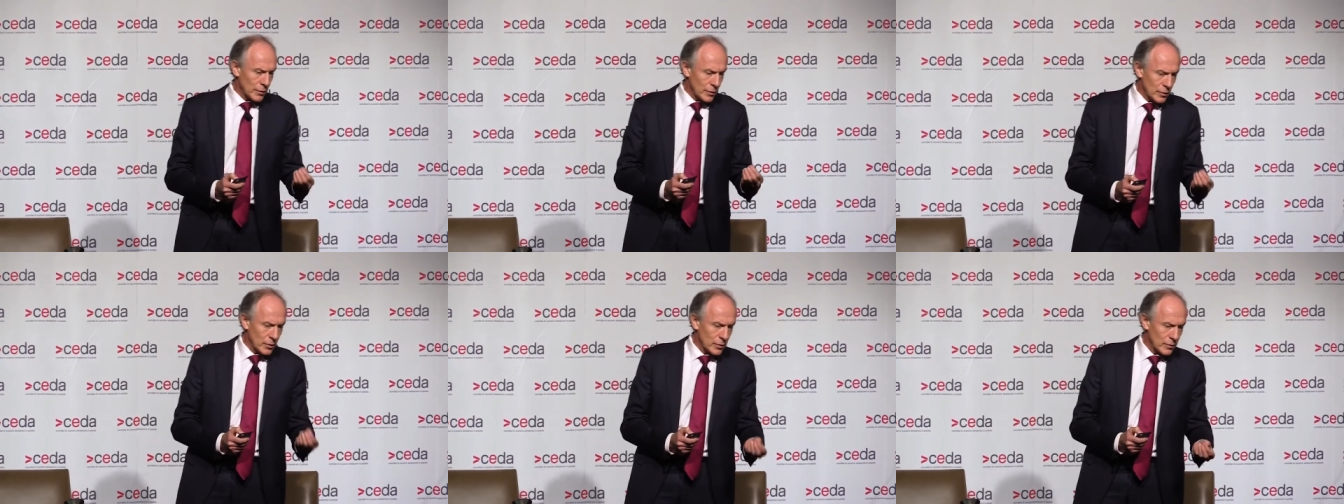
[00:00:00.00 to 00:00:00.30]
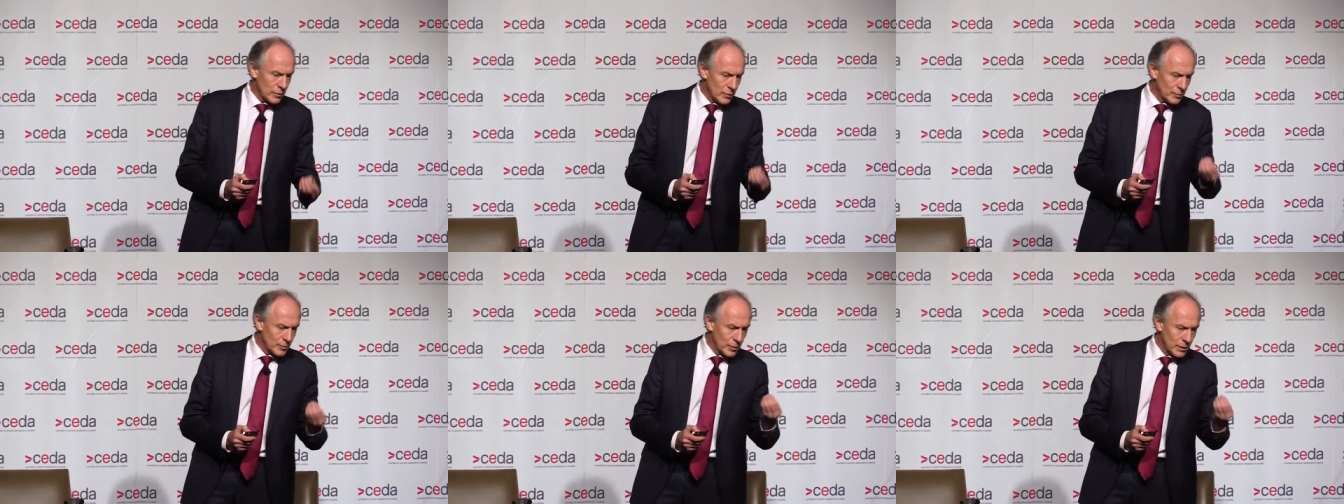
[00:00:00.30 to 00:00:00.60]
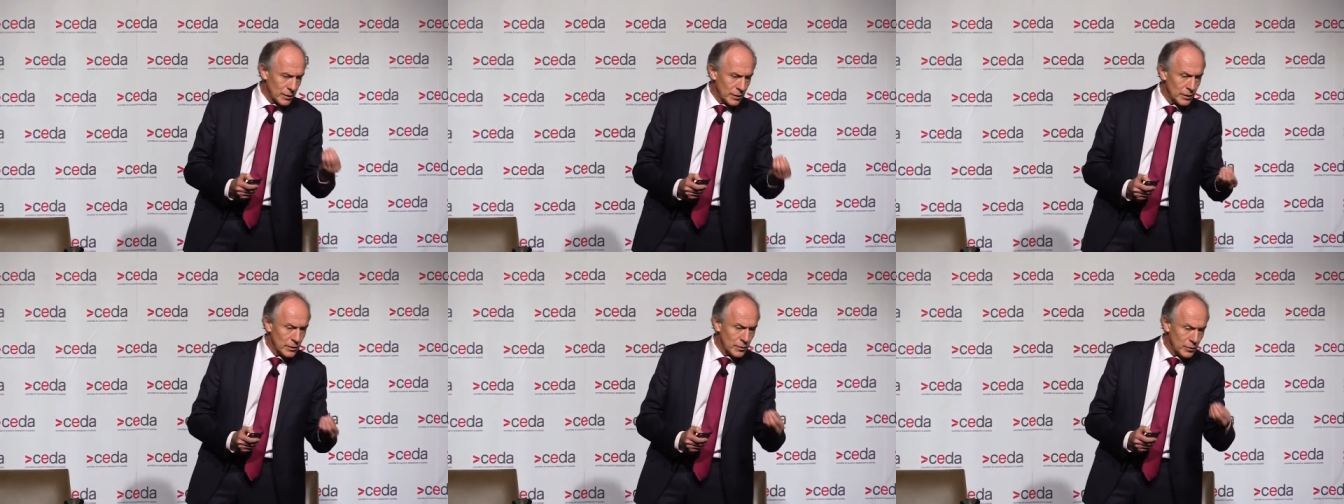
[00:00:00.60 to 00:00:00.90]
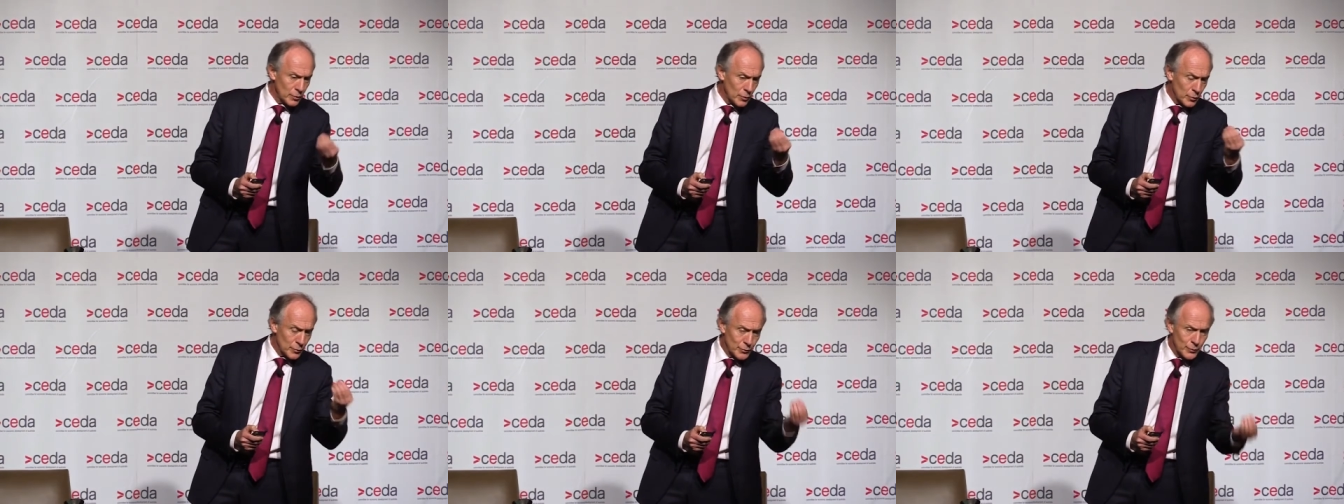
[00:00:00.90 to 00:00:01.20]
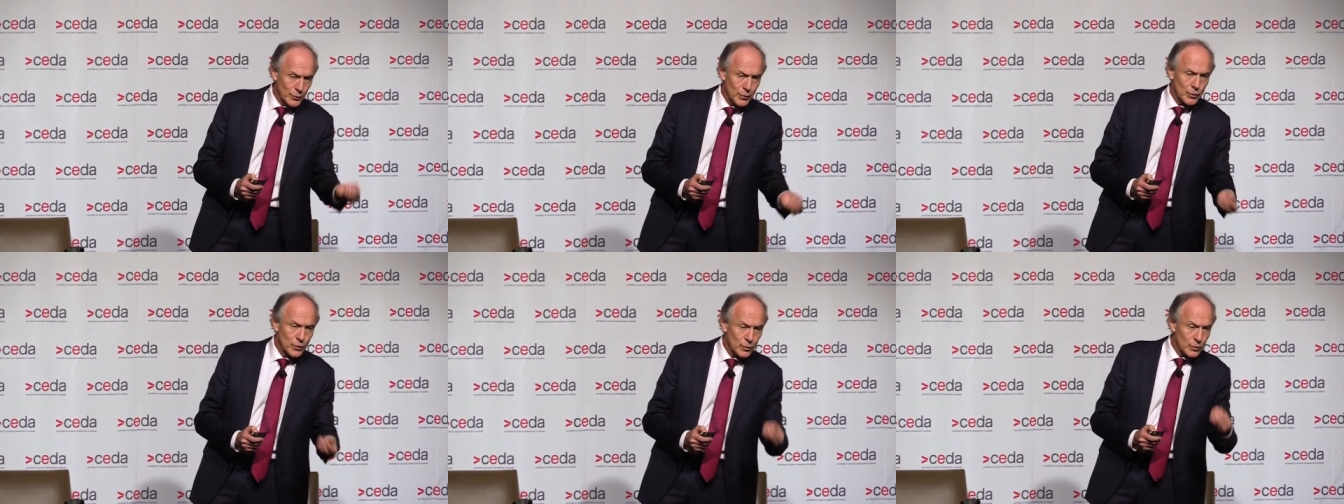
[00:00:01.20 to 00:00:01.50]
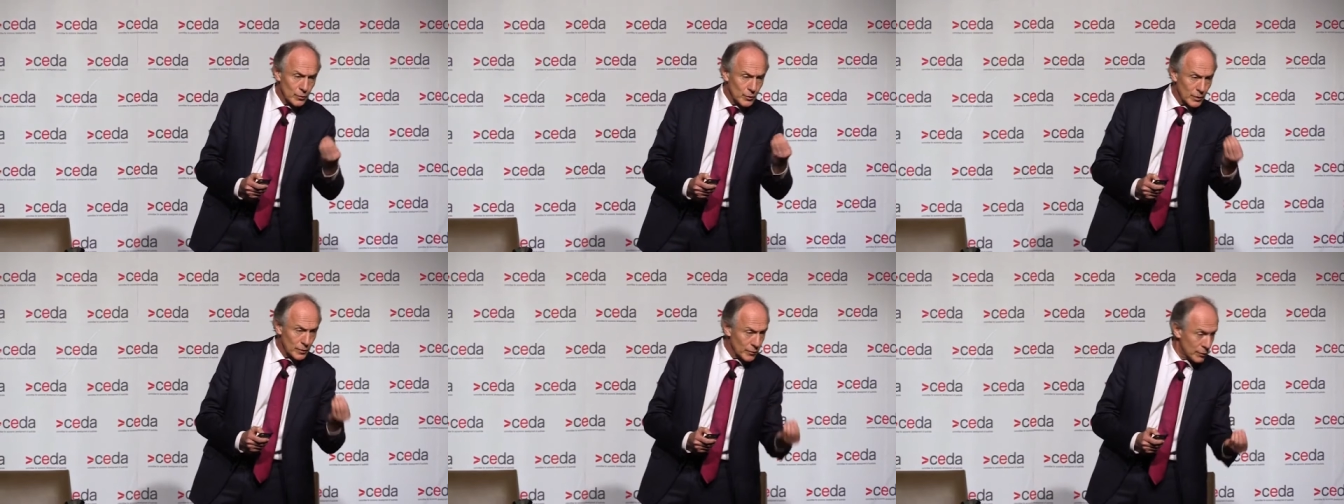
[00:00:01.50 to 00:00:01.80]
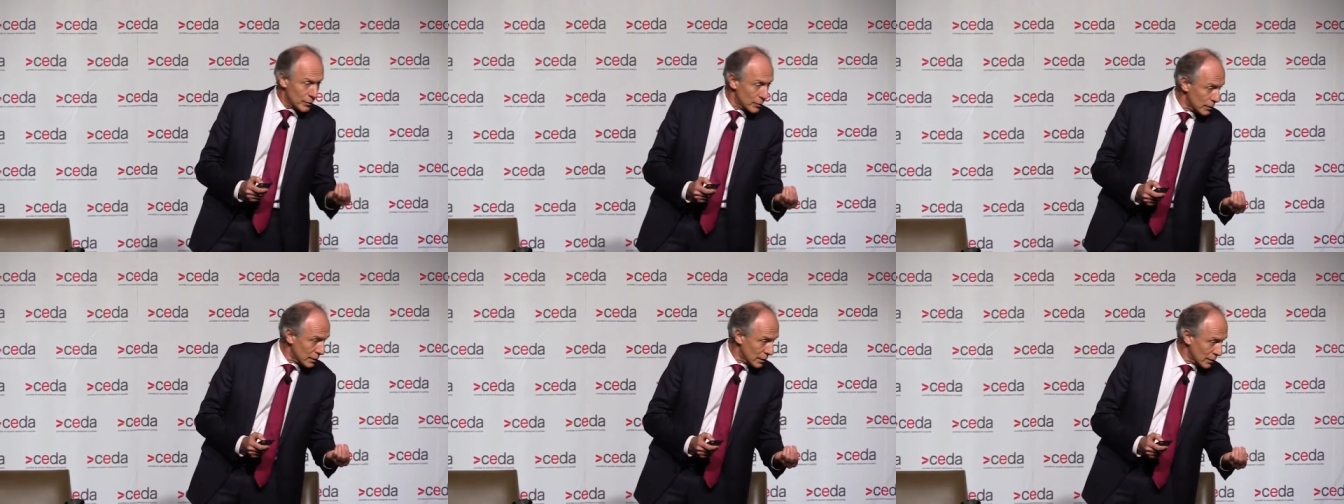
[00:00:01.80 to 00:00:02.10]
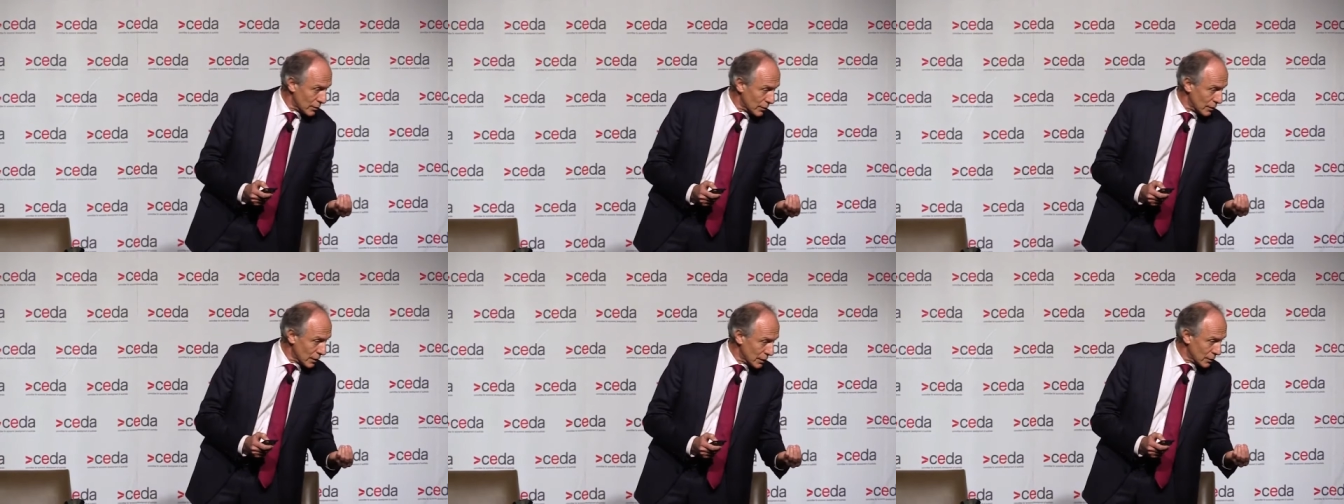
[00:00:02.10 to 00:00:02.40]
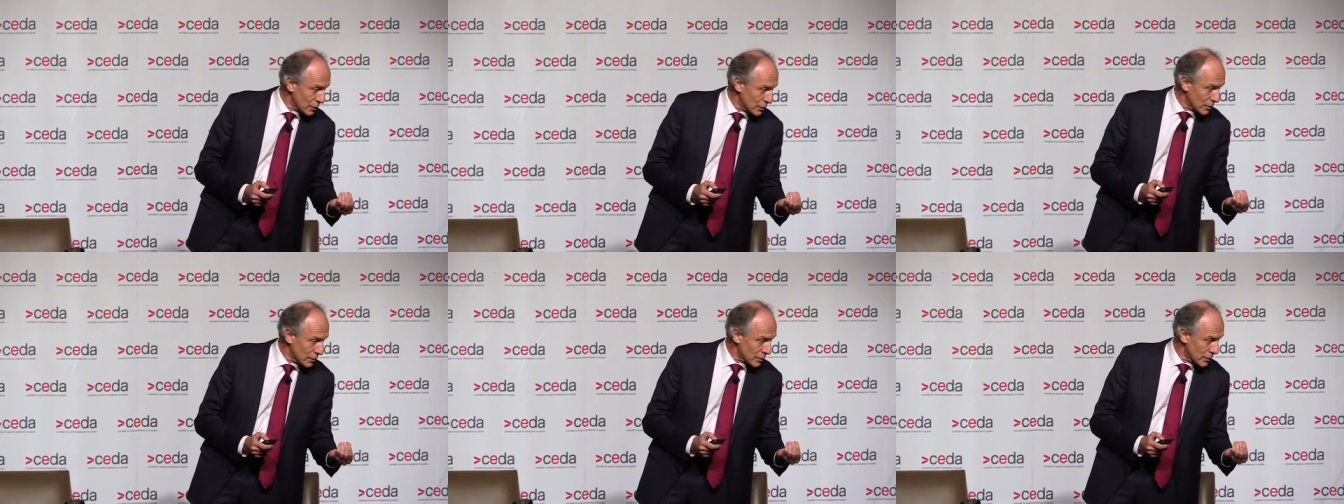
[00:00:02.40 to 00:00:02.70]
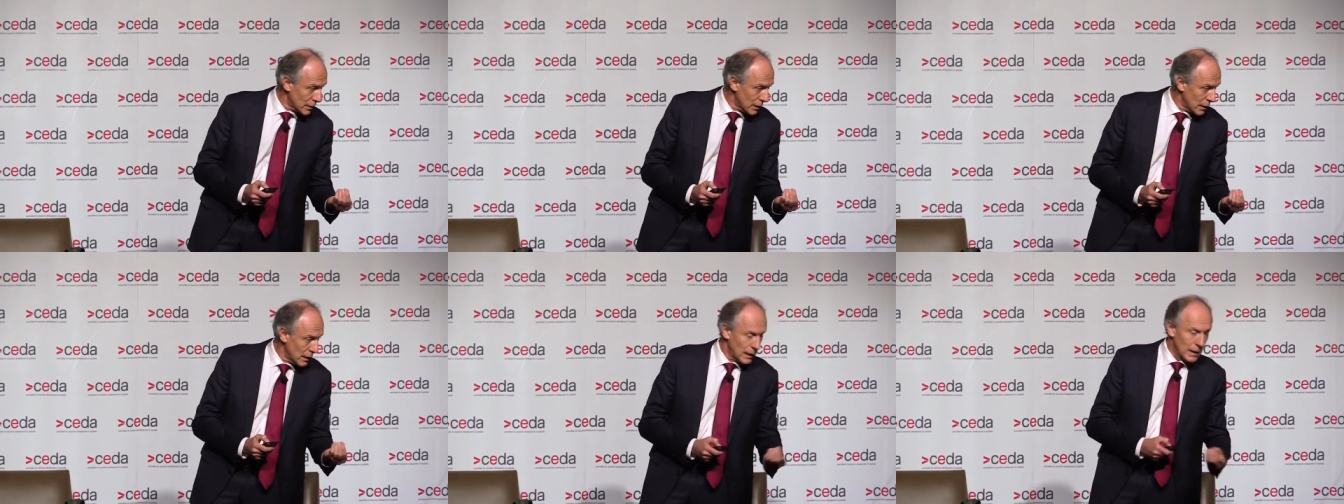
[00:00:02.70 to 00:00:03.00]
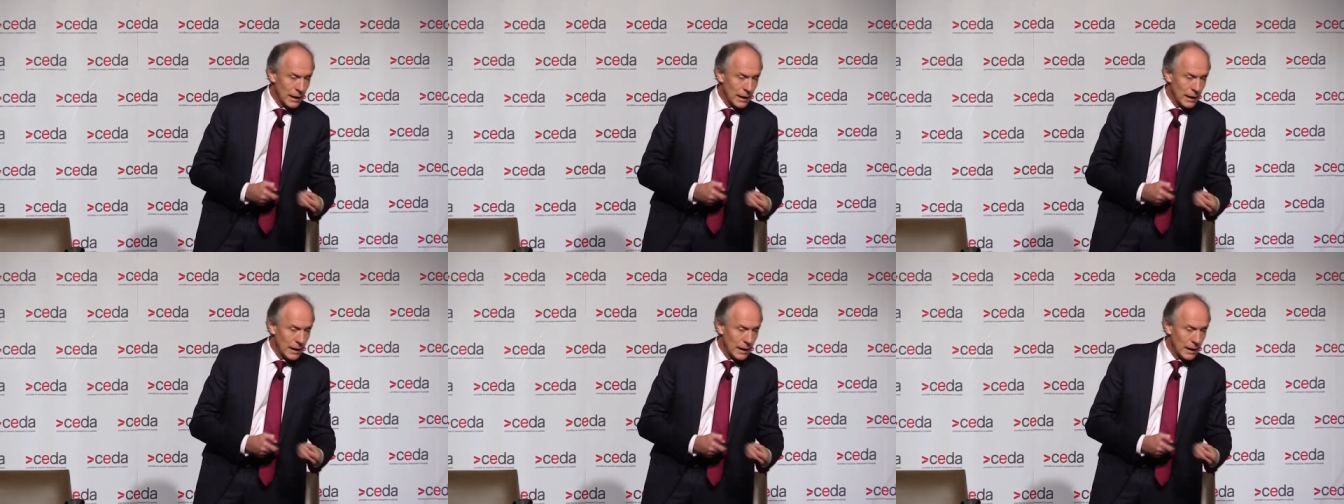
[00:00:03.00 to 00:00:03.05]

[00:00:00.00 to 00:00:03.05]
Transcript: the cost of putting in your first refueling station